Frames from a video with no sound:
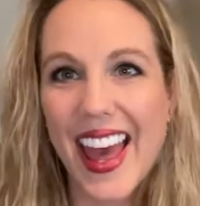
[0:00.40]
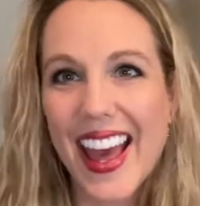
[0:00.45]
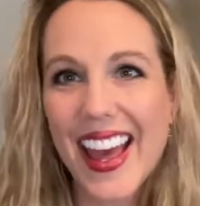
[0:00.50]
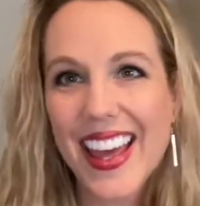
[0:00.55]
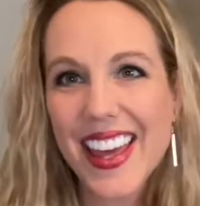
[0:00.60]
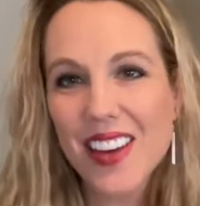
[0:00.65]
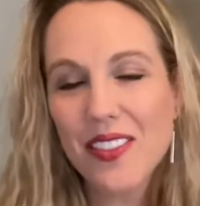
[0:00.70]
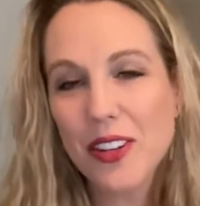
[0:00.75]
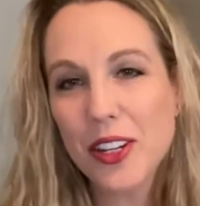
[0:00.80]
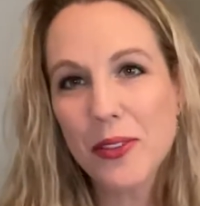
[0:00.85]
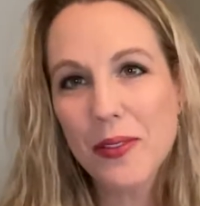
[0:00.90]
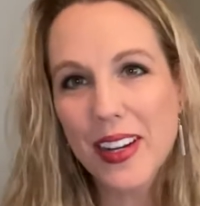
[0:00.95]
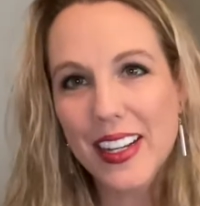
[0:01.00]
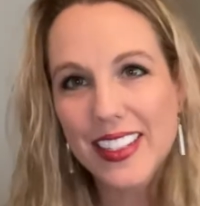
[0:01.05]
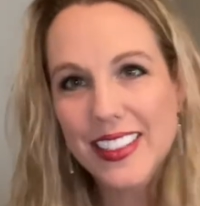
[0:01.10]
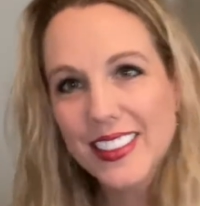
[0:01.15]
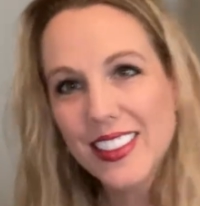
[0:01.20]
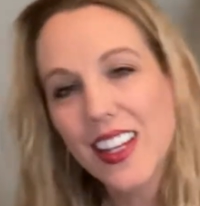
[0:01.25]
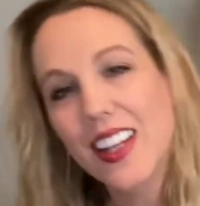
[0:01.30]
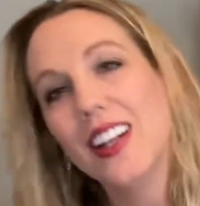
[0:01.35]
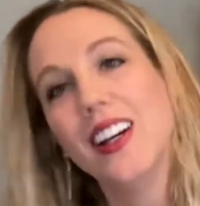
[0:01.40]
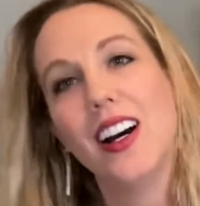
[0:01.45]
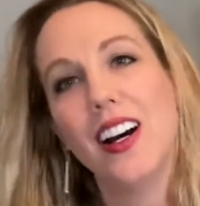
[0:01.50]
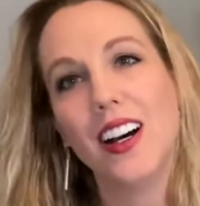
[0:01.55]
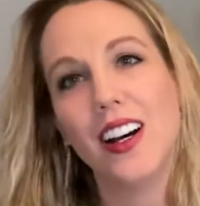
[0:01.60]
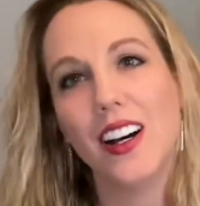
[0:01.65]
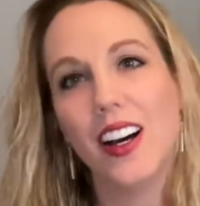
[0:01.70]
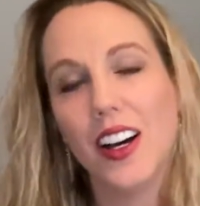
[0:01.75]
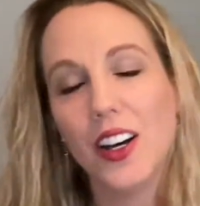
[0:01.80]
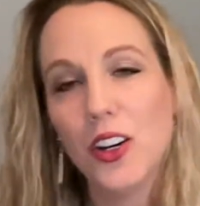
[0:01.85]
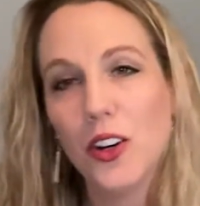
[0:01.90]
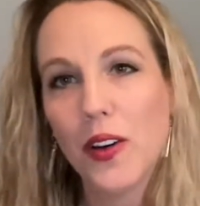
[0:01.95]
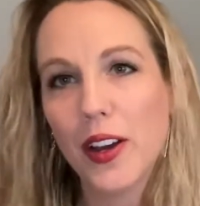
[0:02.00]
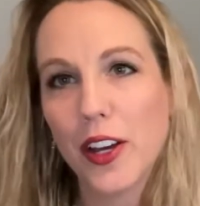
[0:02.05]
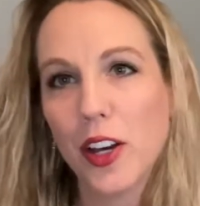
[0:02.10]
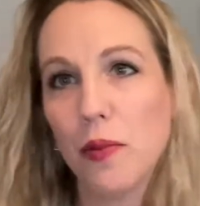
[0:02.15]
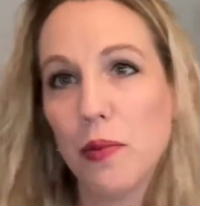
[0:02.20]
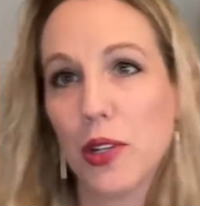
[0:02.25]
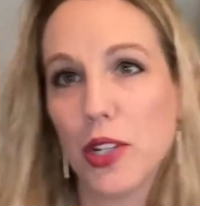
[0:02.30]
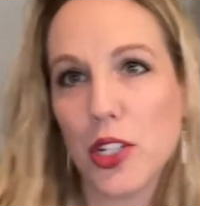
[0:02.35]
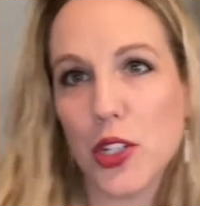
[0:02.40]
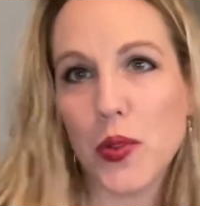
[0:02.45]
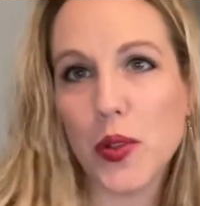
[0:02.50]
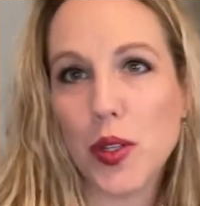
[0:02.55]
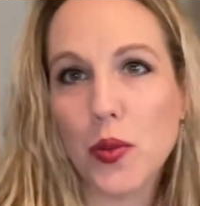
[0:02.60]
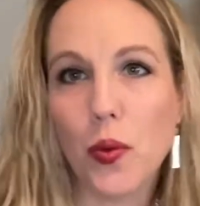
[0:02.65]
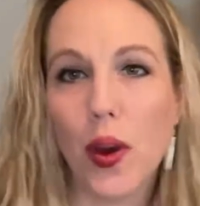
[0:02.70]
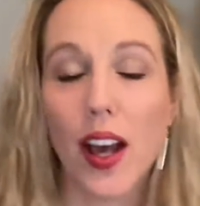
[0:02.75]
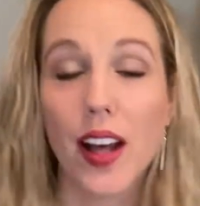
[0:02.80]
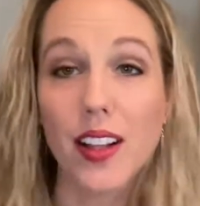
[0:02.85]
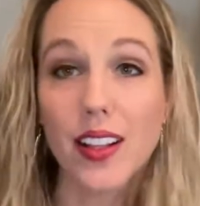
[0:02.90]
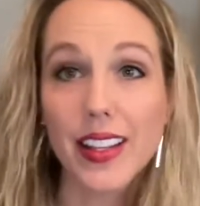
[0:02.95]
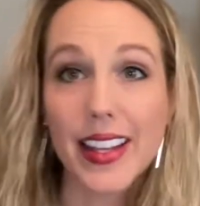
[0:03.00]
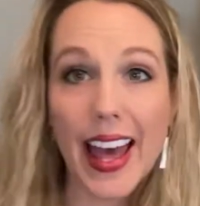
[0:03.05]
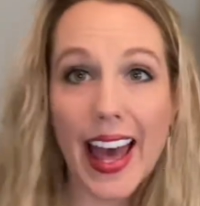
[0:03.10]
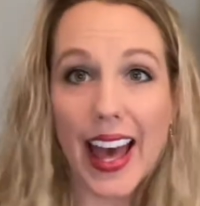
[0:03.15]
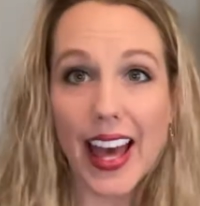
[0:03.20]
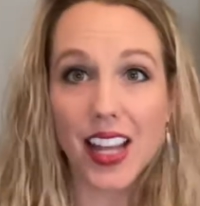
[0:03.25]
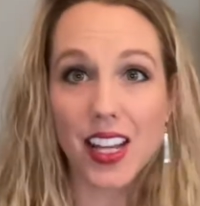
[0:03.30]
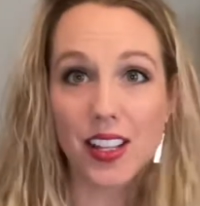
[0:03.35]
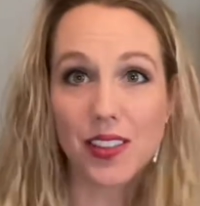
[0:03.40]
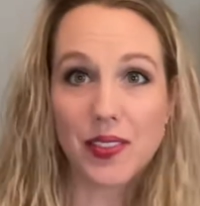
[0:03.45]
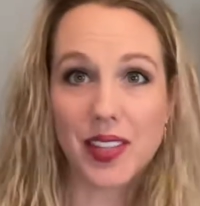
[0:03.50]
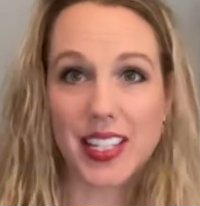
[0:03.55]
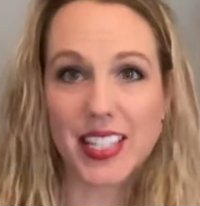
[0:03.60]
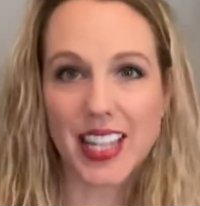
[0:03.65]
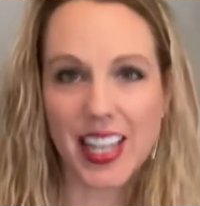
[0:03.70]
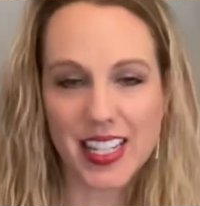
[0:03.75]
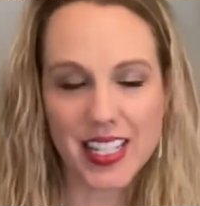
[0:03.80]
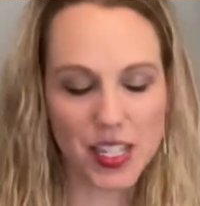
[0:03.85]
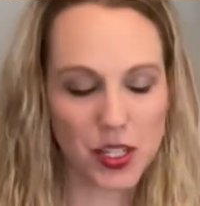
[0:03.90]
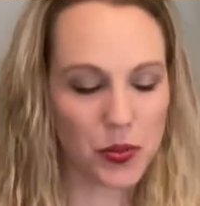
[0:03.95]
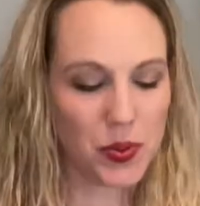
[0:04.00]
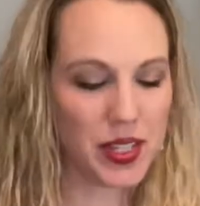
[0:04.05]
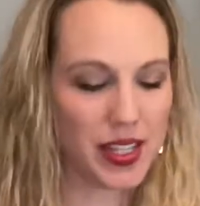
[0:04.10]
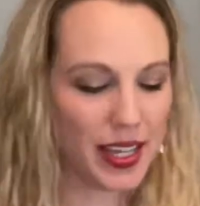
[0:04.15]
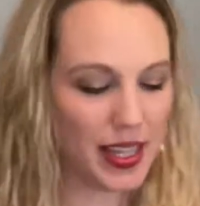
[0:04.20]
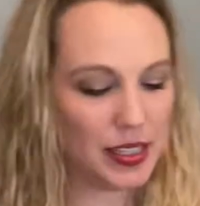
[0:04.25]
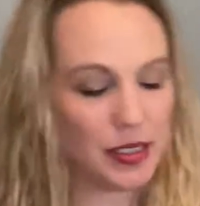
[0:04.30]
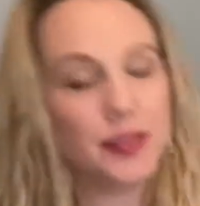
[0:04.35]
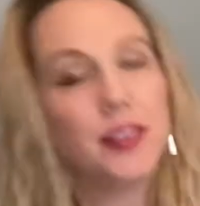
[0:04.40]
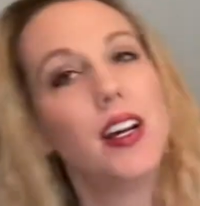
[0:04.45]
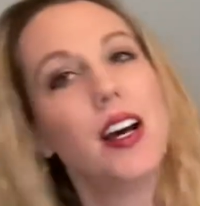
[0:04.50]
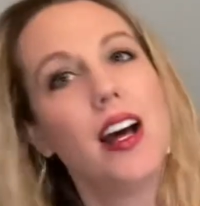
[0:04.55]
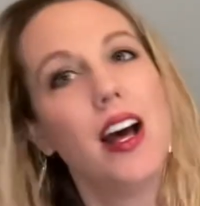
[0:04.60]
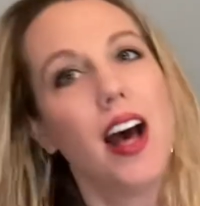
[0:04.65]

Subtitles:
Hi everyone. Oh, I hope you're doing well and had a fantastic weekend.